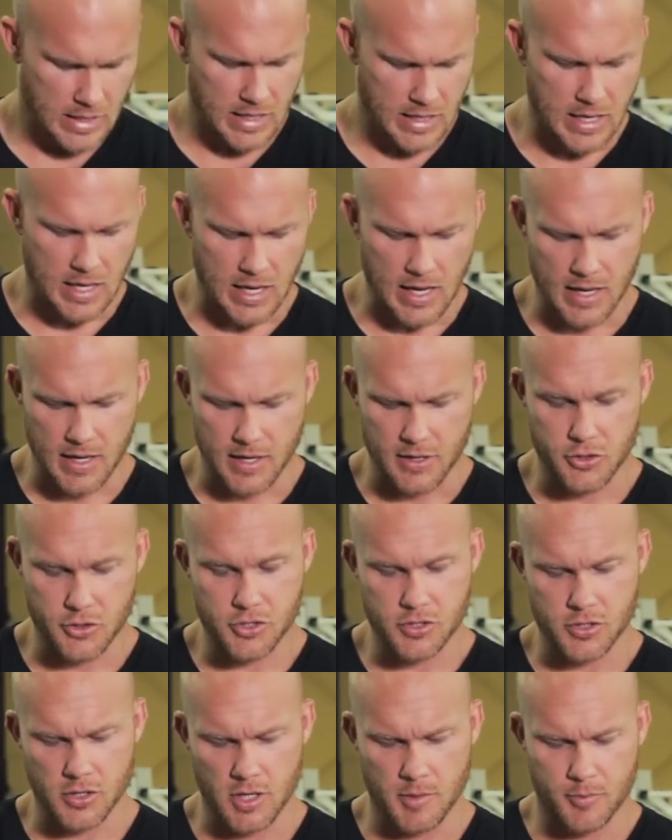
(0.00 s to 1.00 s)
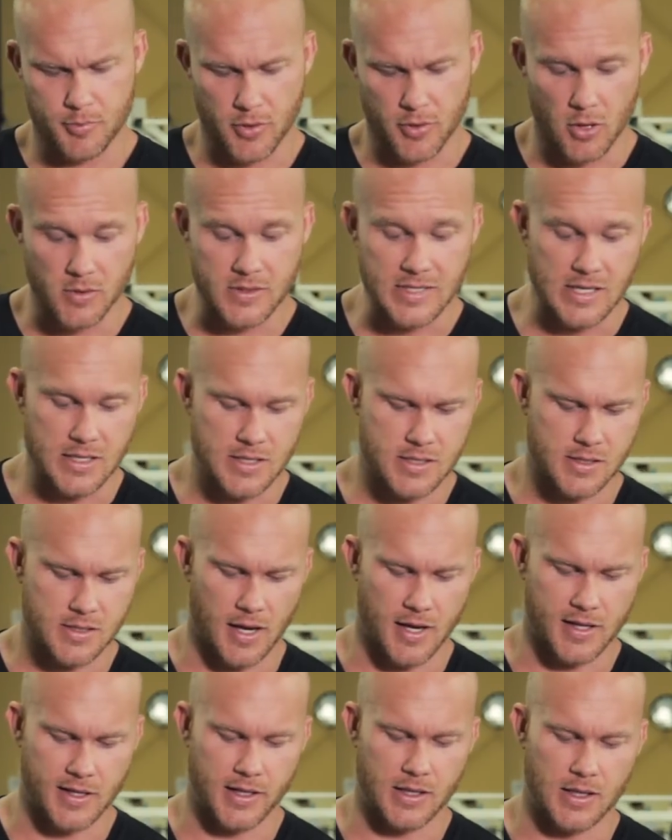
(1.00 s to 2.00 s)
Can and should protein
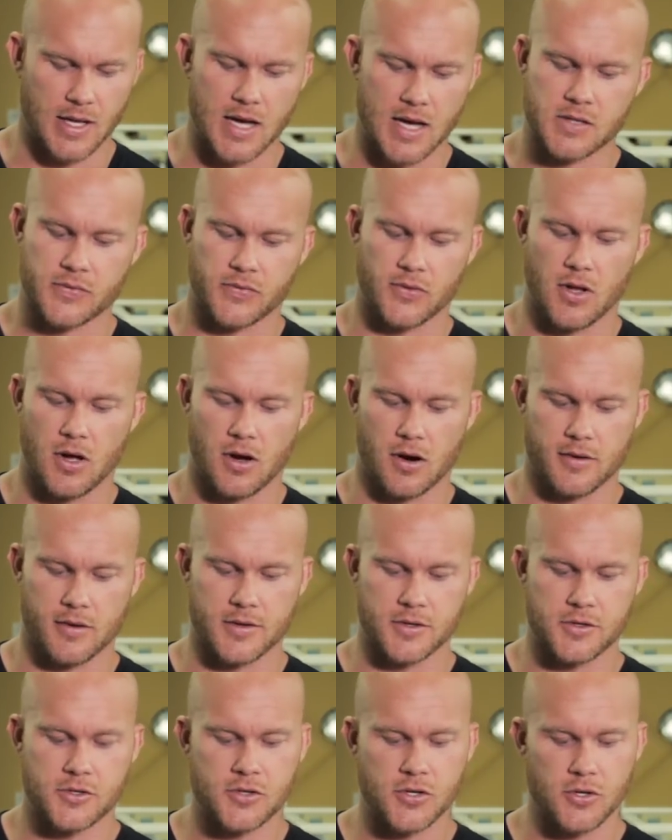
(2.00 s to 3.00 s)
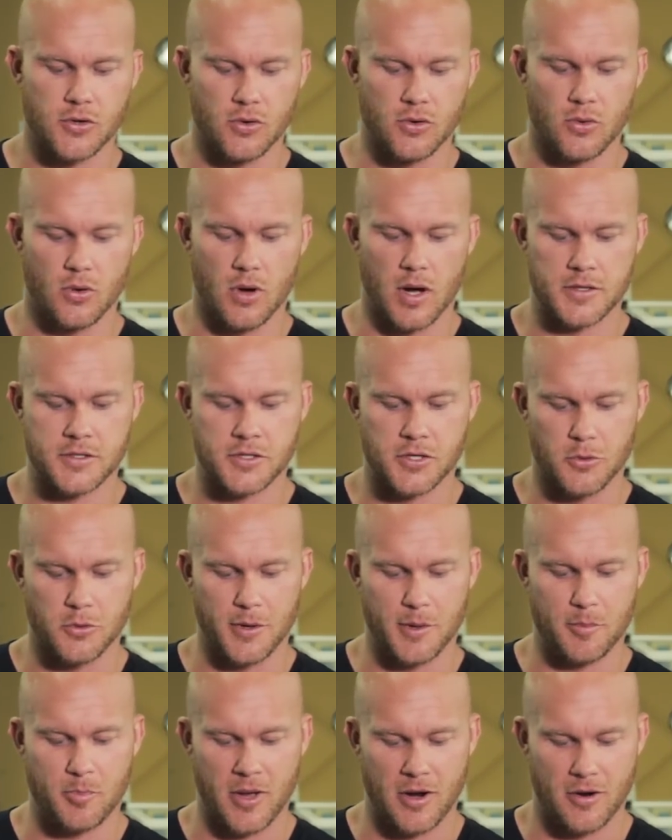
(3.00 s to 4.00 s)
cycling last for longer than a
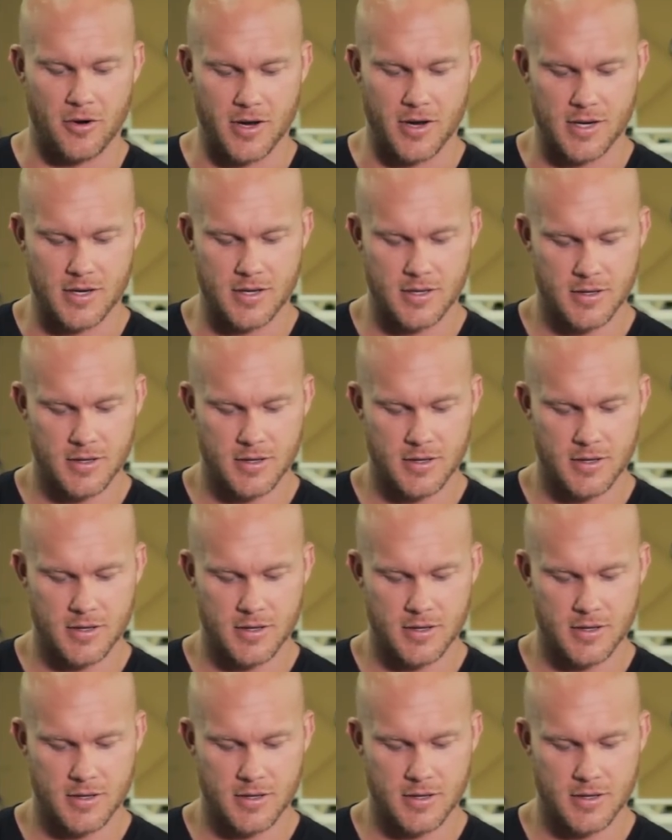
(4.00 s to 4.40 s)
two-week period?